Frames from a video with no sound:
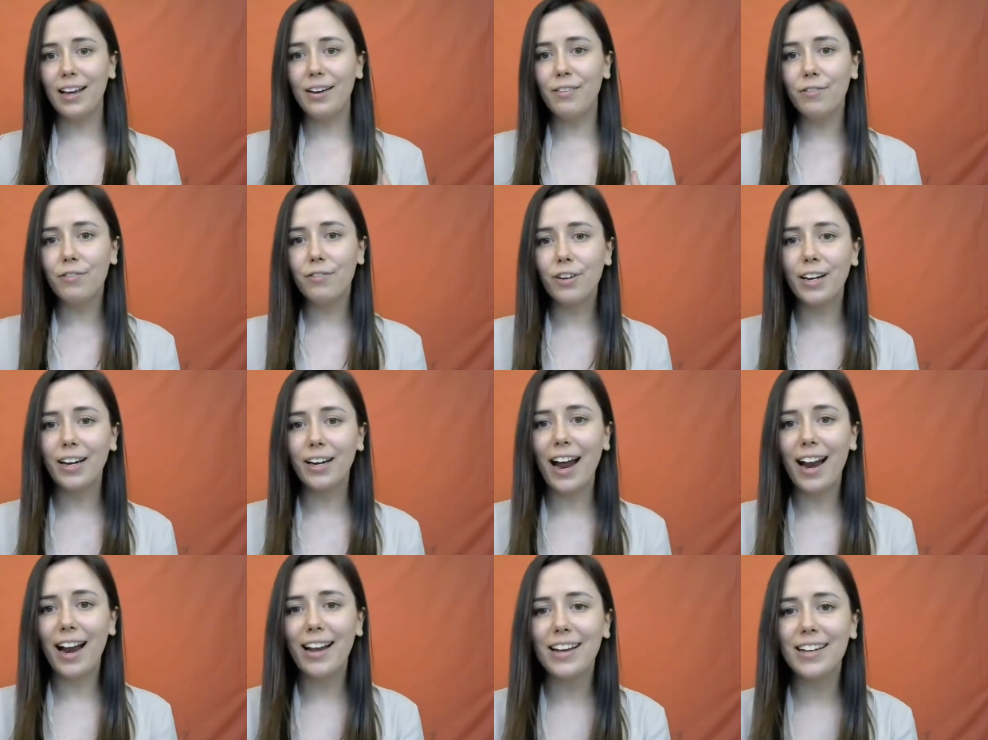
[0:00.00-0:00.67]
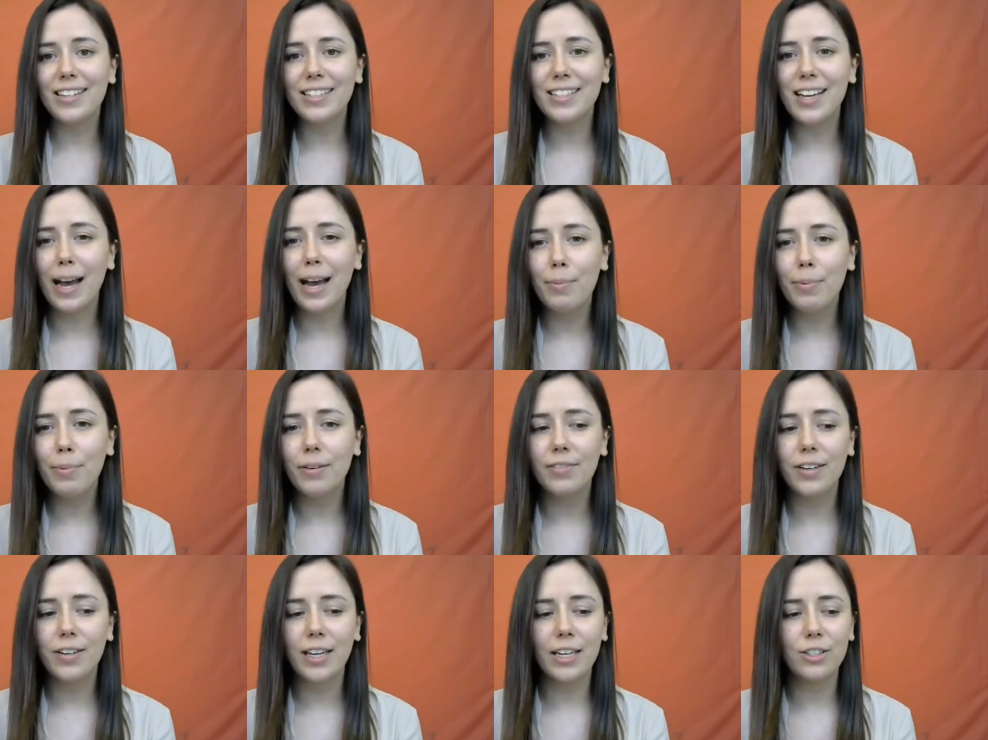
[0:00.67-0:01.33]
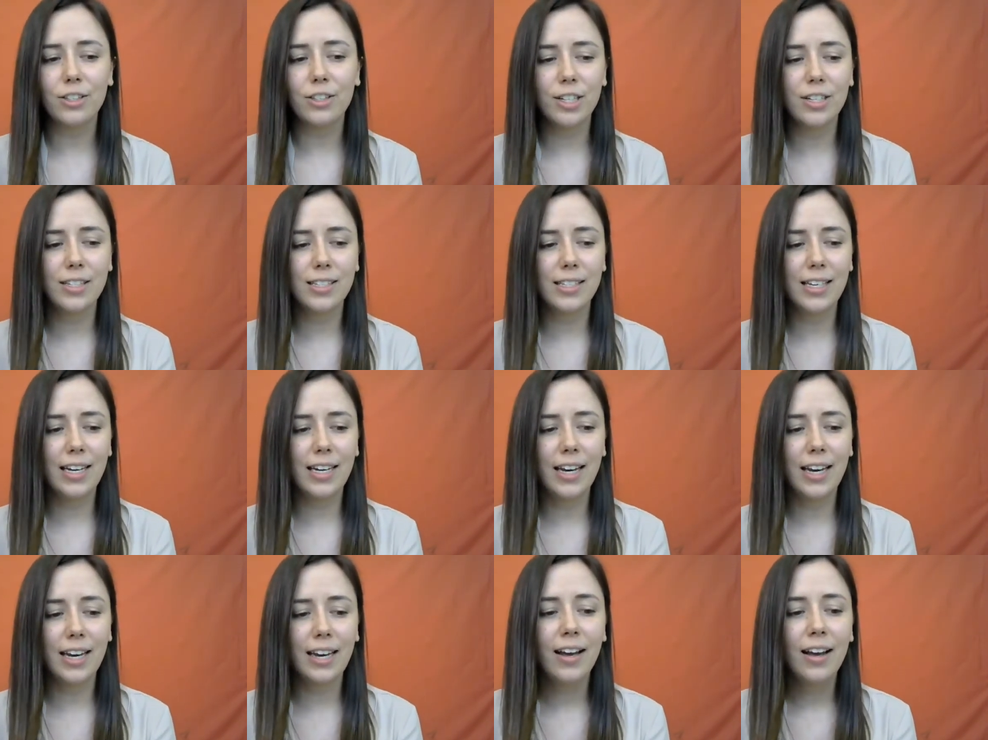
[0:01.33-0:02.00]
and forget it type of
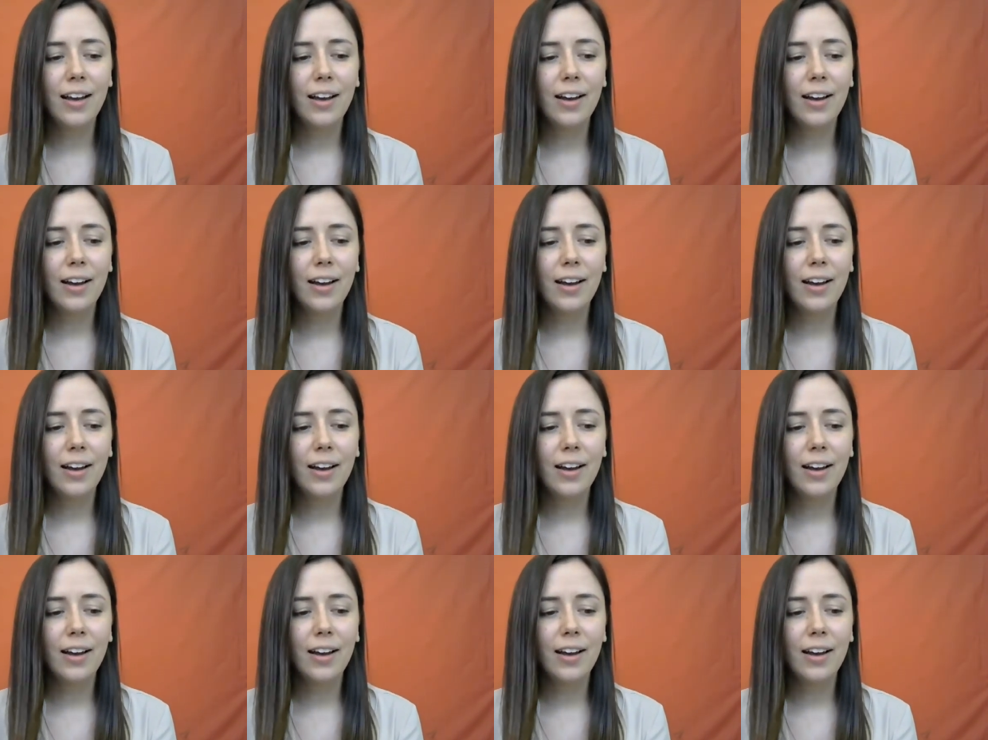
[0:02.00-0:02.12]
agency,